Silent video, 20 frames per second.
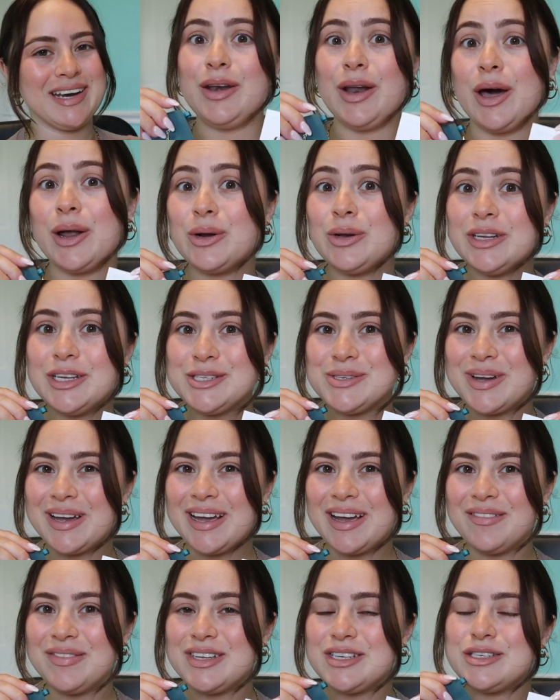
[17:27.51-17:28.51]
Not only do I
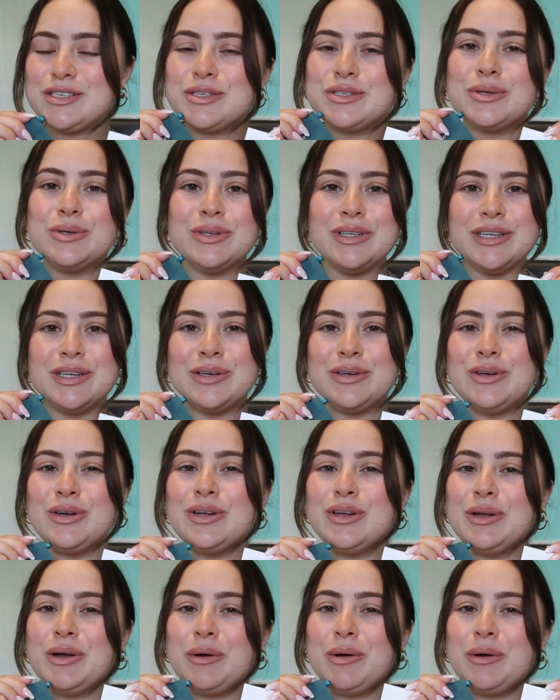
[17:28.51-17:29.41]
have these 2 little